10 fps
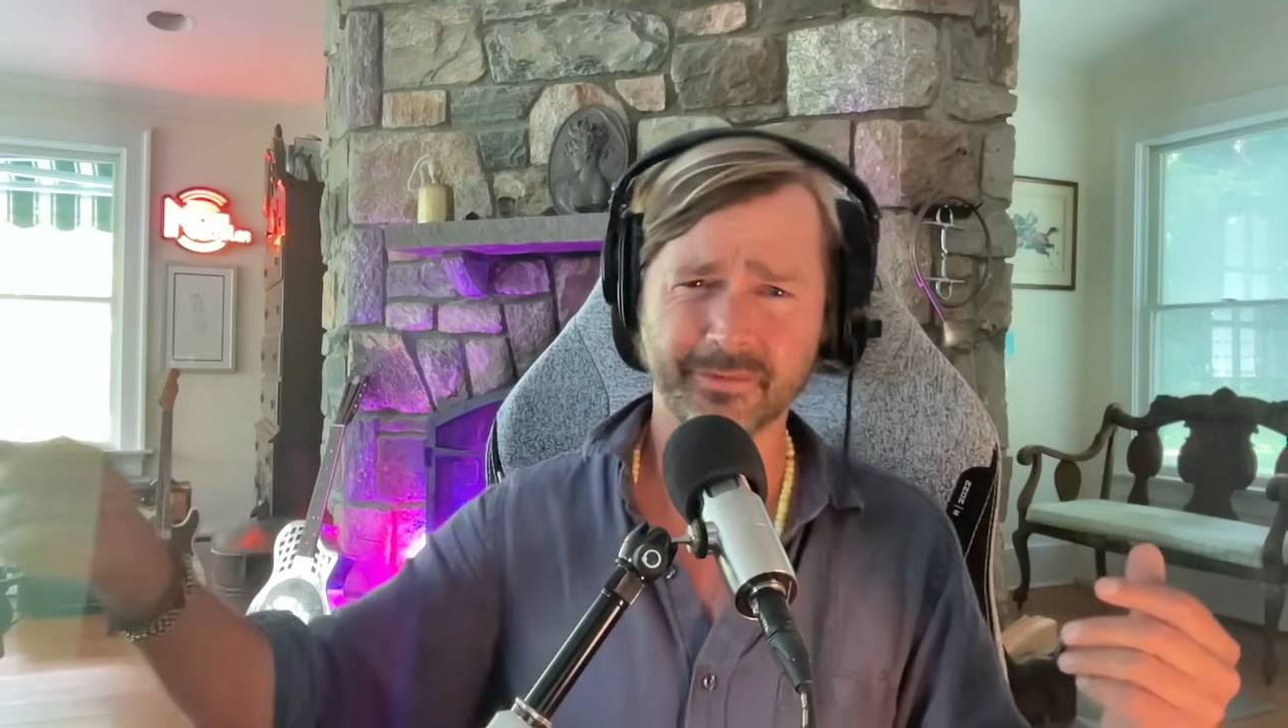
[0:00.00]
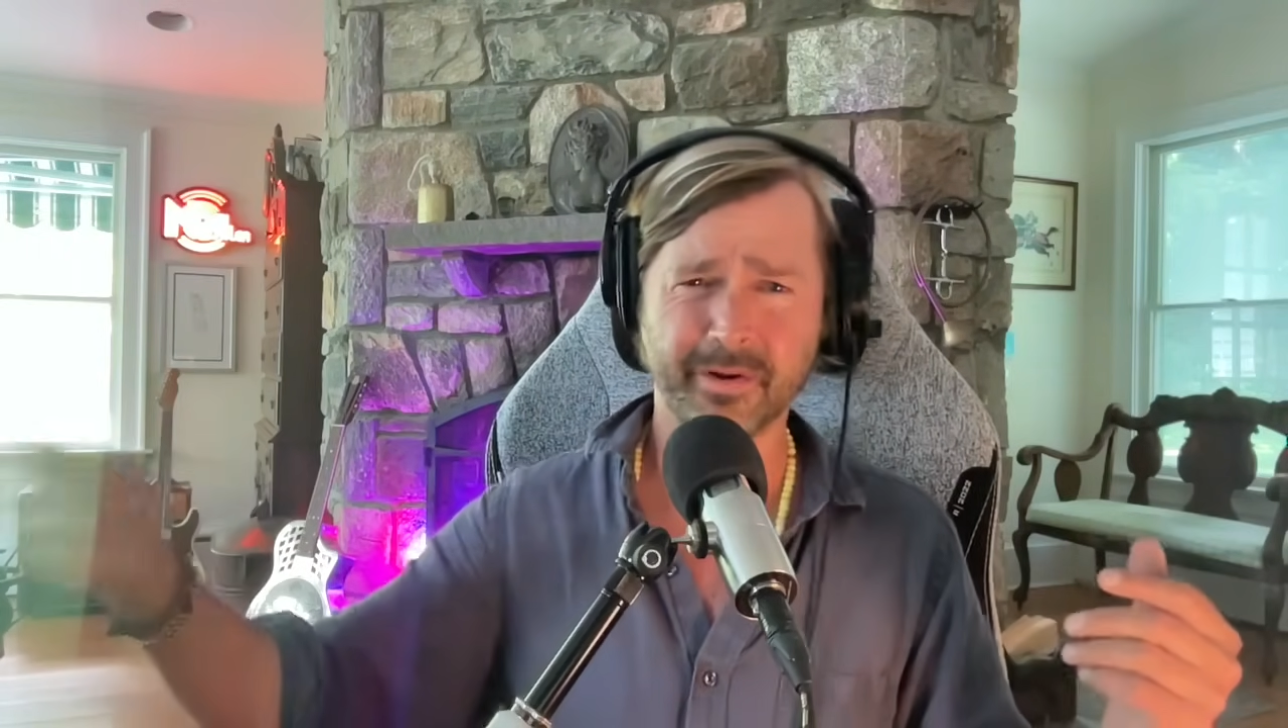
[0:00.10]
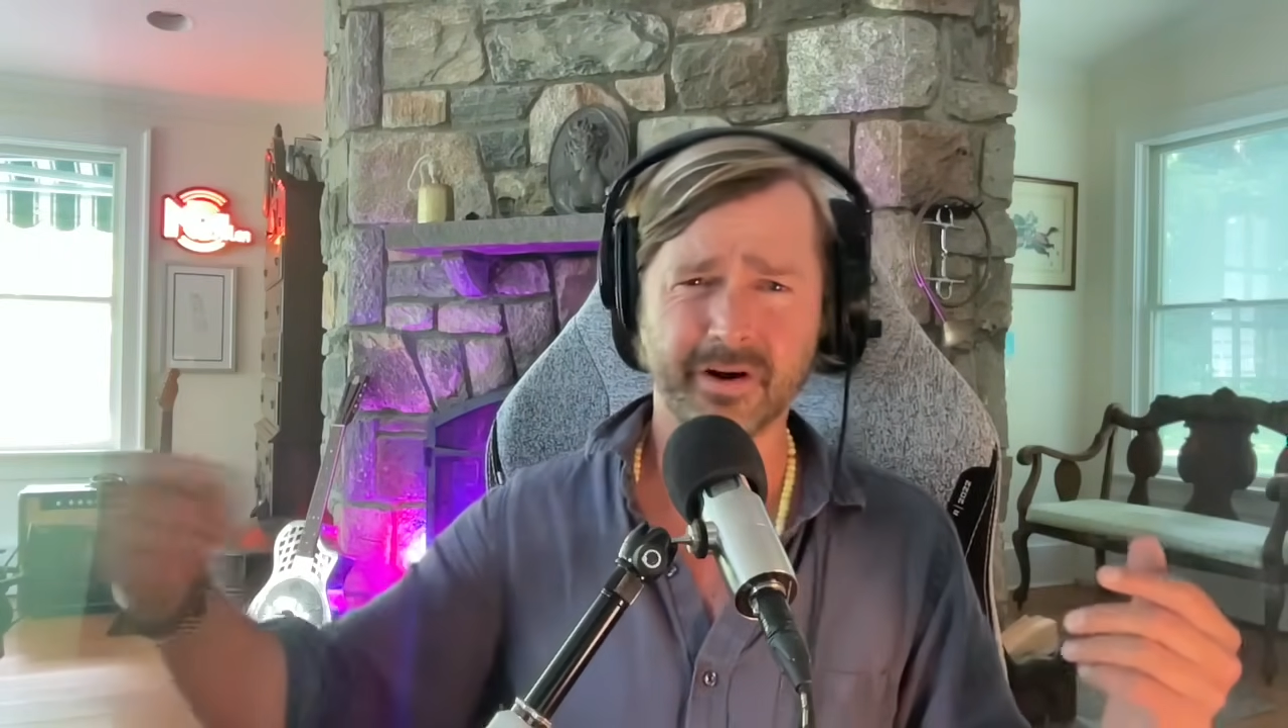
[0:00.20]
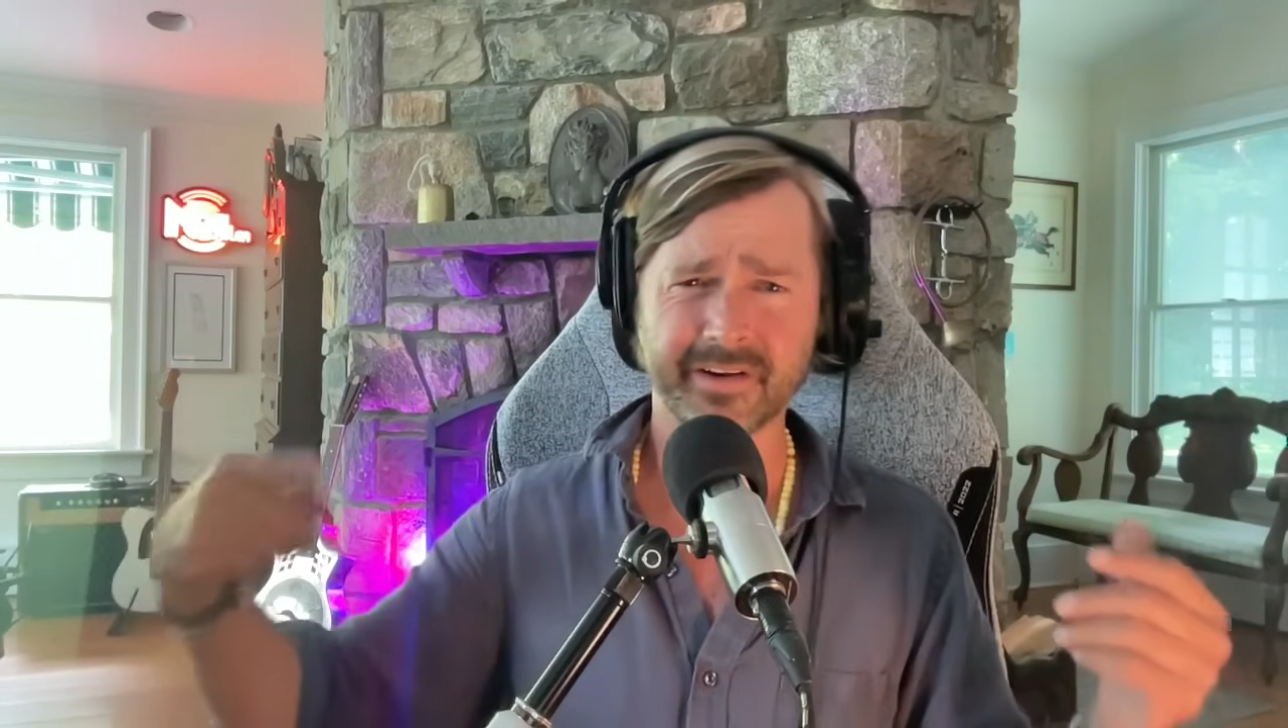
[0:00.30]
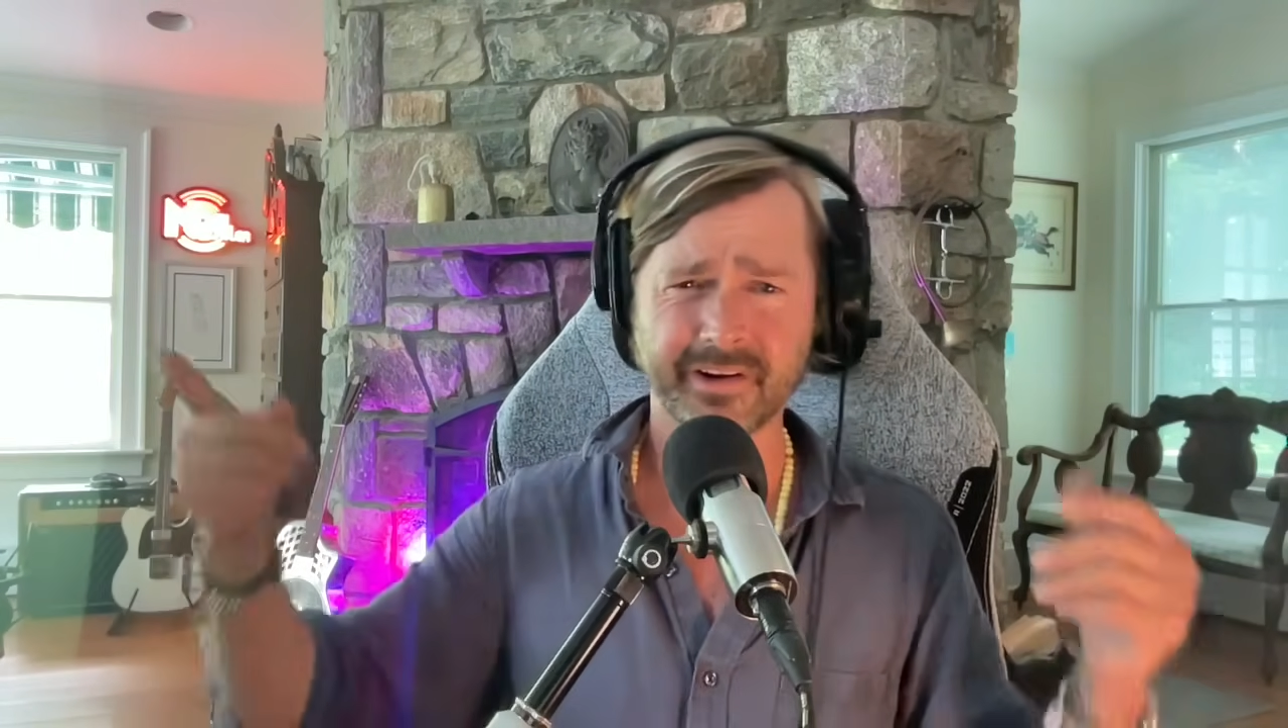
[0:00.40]

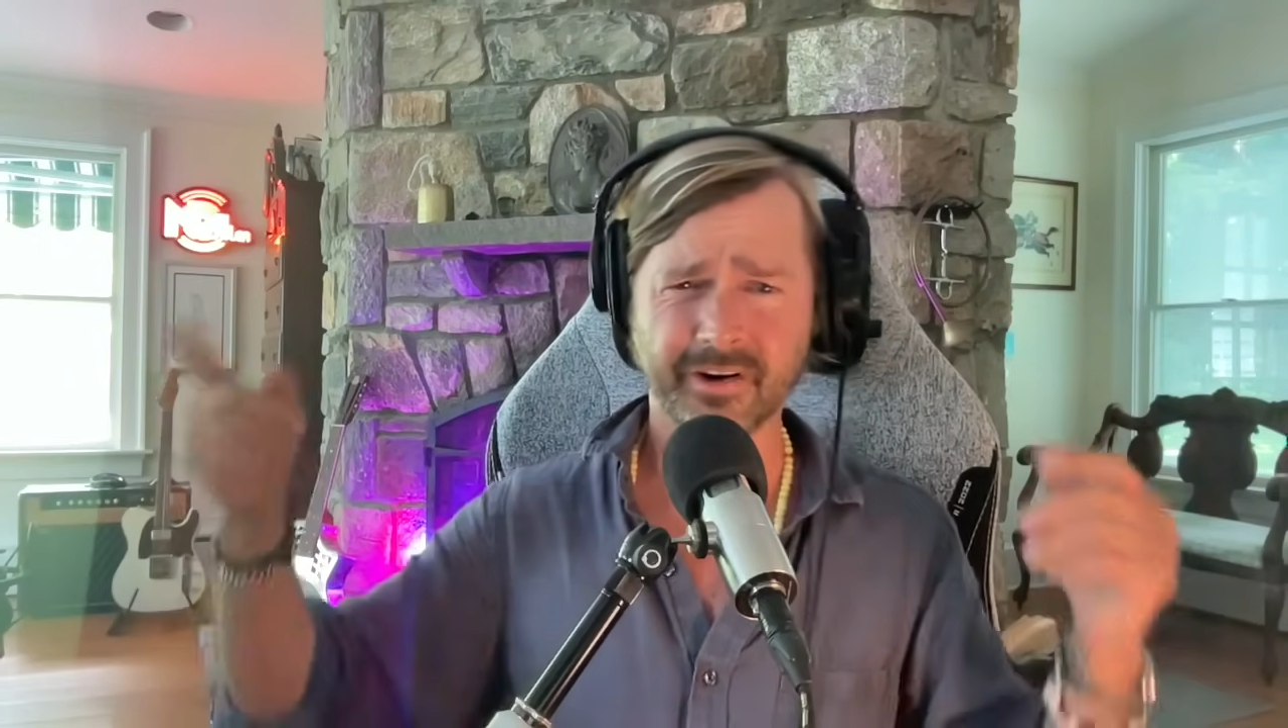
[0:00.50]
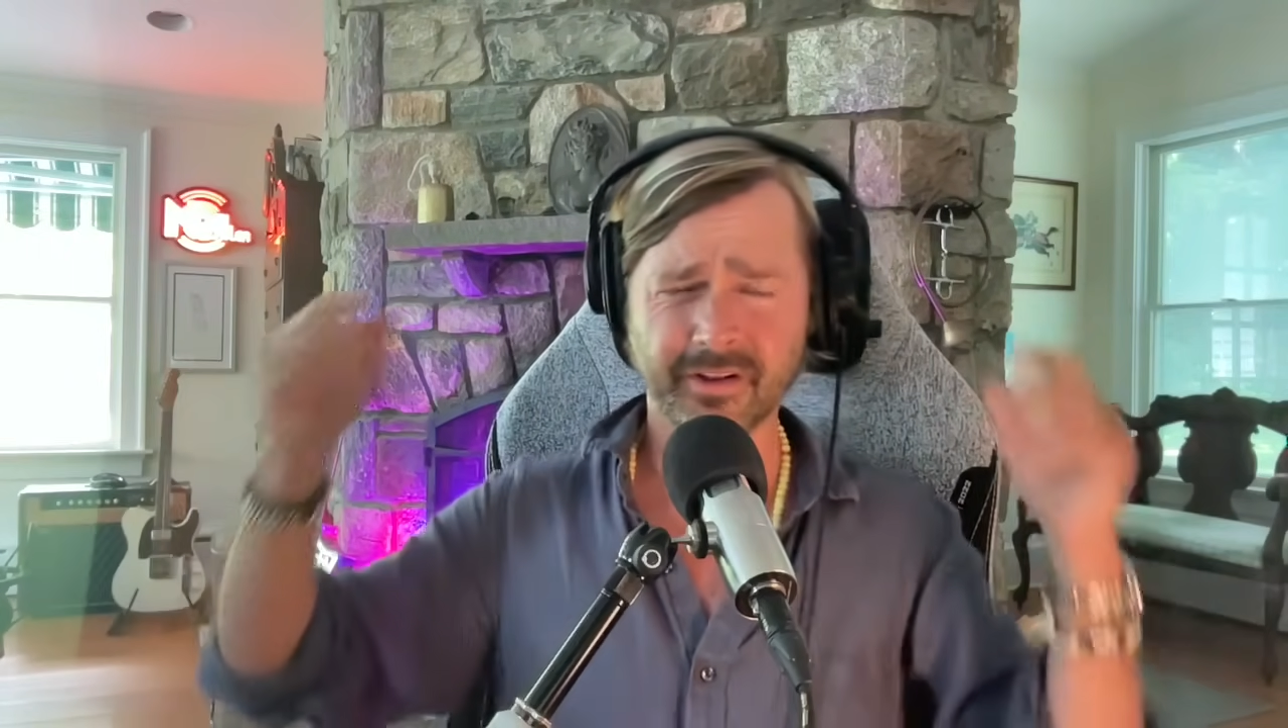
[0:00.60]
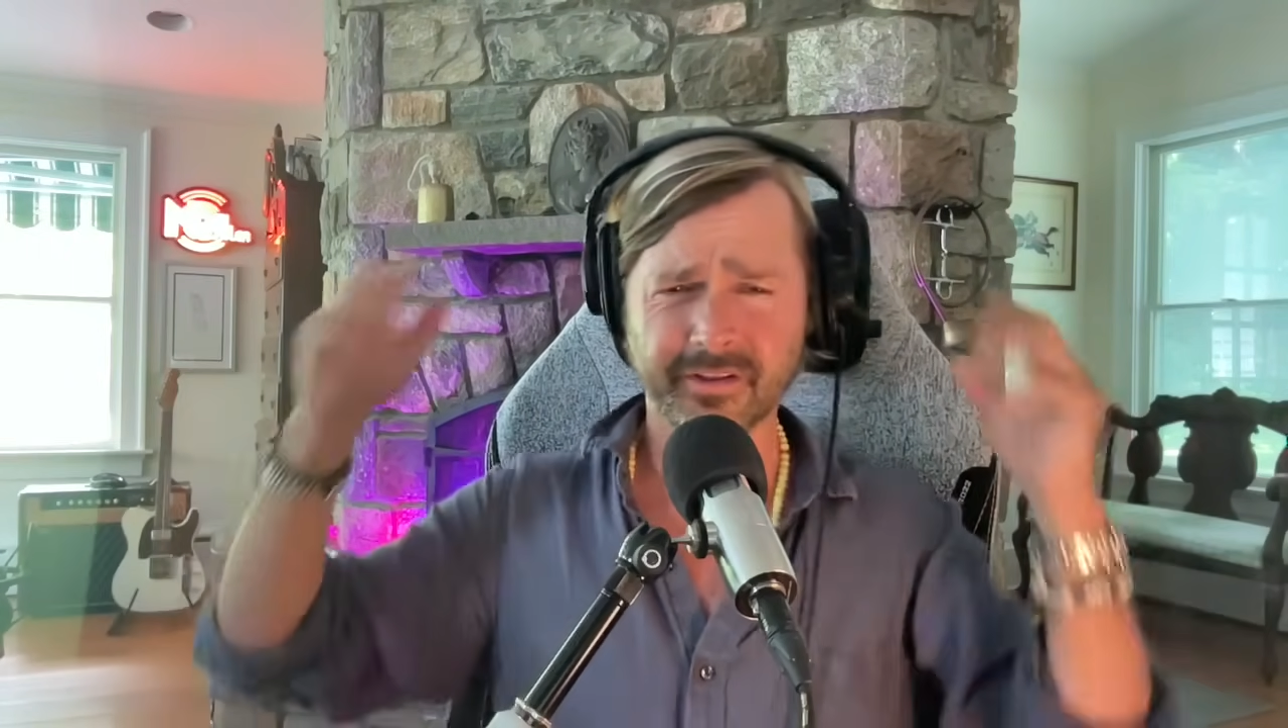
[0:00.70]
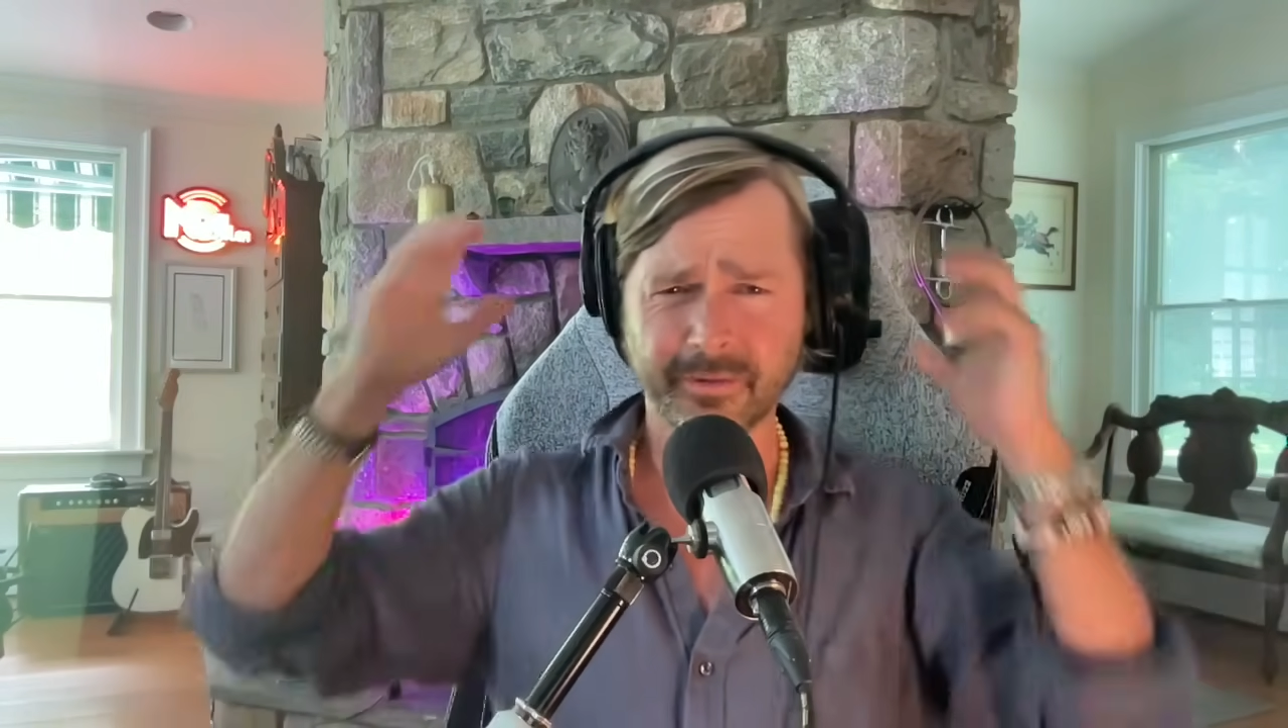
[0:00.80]
party girl in